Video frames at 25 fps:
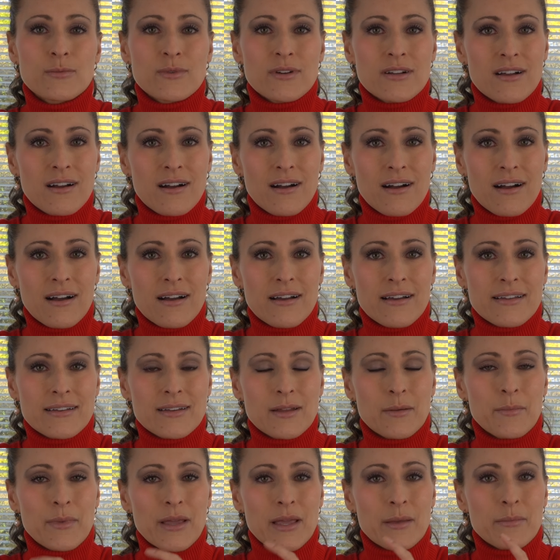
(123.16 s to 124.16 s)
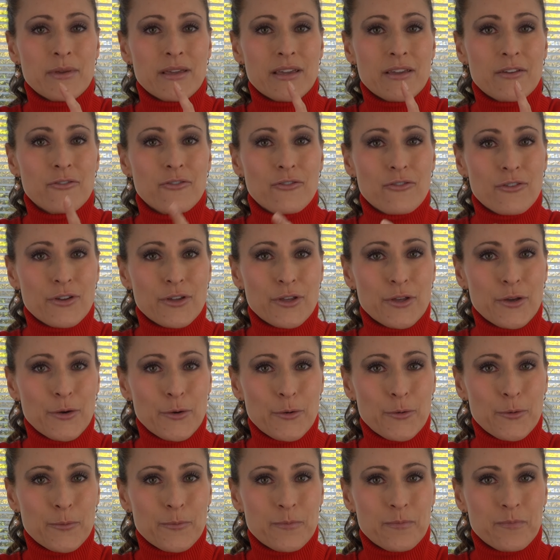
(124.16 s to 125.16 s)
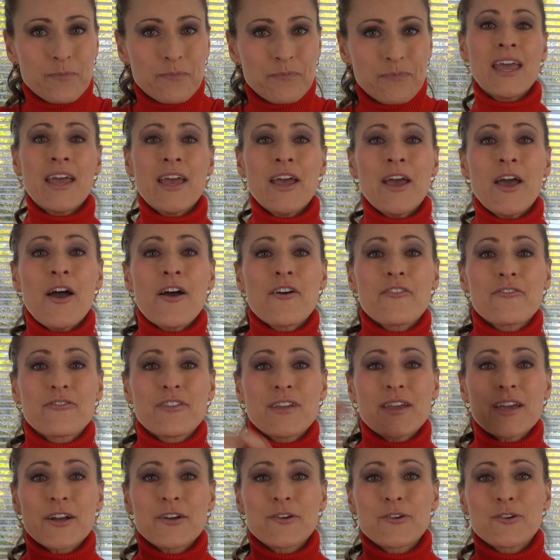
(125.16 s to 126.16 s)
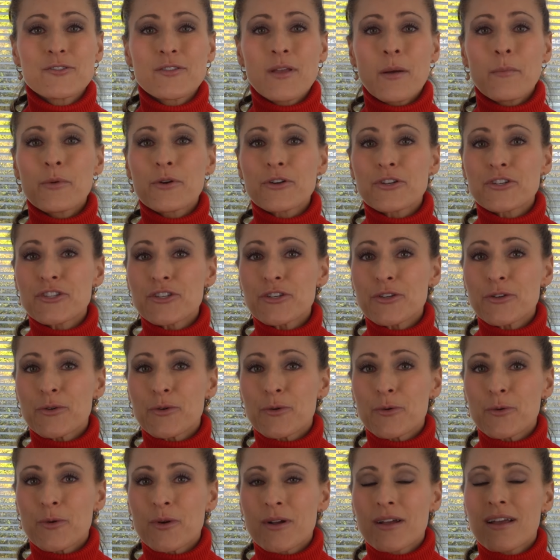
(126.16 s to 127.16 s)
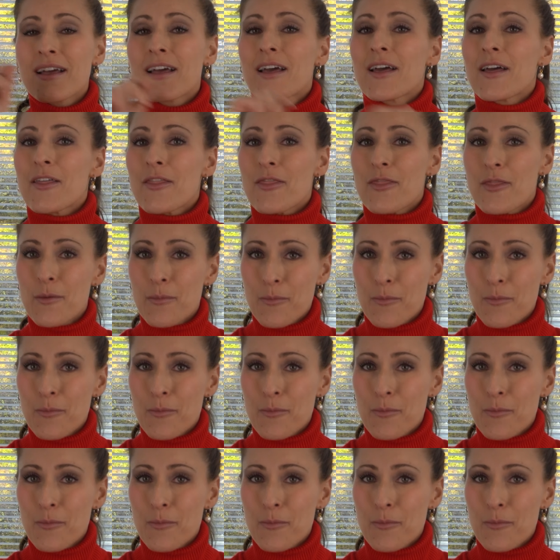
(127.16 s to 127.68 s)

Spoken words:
Macan may be for you. Vehicle number 2, the